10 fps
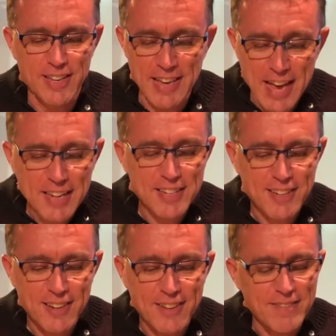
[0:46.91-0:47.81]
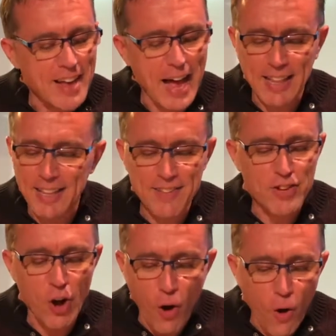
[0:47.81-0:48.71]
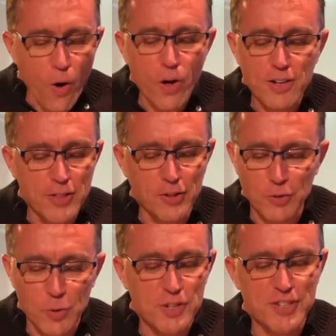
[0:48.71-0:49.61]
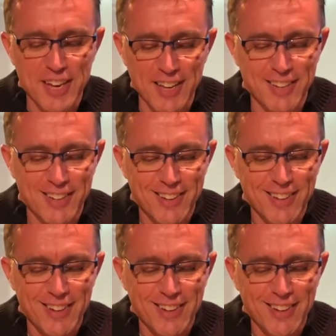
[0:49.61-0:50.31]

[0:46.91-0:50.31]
"Yet I leave it all in the Lord's hand.